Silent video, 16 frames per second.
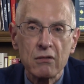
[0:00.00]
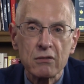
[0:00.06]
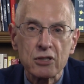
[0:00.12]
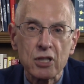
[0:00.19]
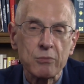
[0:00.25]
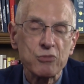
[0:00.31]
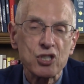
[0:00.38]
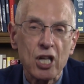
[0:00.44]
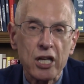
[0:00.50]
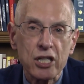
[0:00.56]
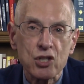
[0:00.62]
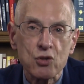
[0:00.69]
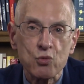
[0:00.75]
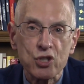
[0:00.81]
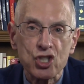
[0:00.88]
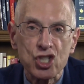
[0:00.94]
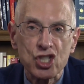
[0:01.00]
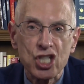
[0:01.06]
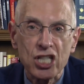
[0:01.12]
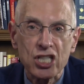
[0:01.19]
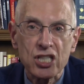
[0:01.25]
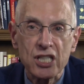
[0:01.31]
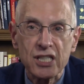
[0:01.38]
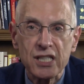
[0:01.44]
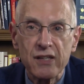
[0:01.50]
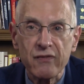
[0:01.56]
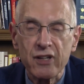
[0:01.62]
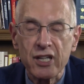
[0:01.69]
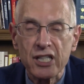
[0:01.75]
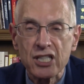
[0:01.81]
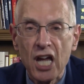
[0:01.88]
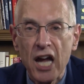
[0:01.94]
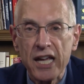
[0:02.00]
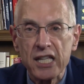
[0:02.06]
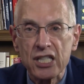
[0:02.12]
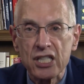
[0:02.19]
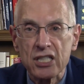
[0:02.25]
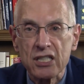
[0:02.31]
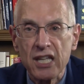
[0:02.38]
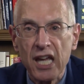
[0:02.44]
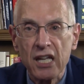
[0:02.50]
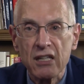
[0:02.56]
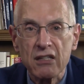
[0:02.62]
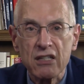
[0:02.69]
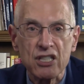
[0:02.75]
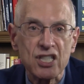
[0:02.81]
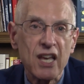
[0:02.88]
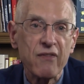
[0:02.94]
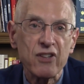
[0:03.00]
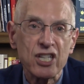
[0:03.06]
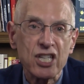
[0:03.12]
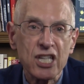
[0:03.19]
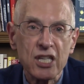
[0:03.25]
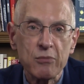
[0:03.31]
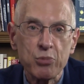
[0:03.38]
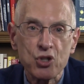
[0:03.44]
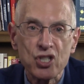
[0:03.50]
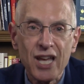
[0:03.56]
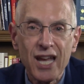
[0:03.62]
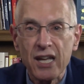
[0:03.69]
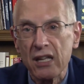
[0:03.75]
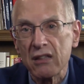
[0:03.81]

Some studies would suggest it's even as high as ten to seventeen percent,